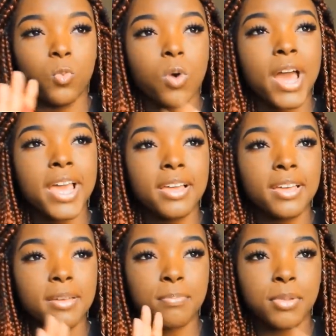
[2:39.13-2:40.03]

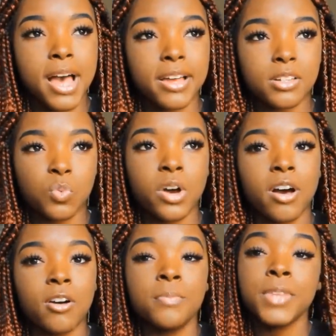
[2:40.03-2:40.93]
white and black as
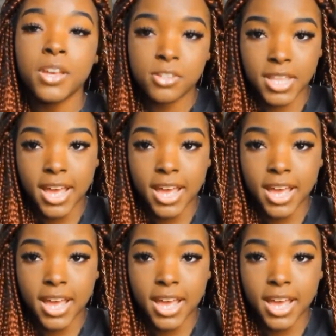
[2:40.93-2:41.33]
well, so they